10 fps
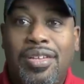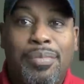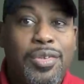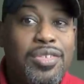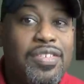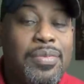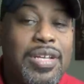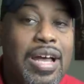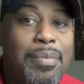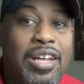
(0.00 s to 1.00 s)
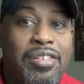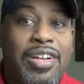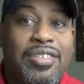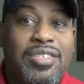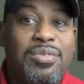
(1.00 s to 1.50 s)
most of them top out
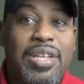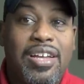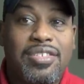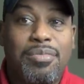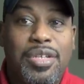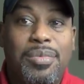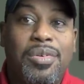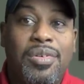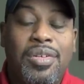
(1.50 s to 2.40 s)
around 2,000 people.